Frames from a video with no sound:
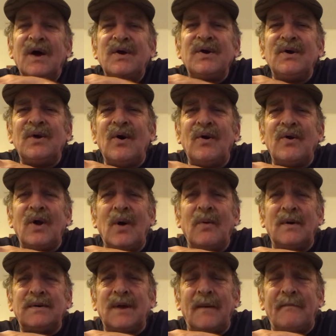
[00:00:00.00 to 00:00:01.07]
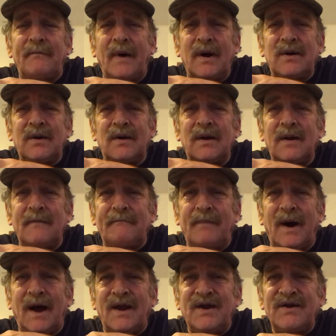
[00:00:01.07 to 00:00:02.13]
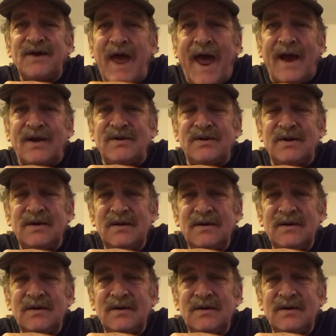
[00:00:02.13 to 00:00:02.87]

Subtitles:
You don't know what the fuck you're gonna find next.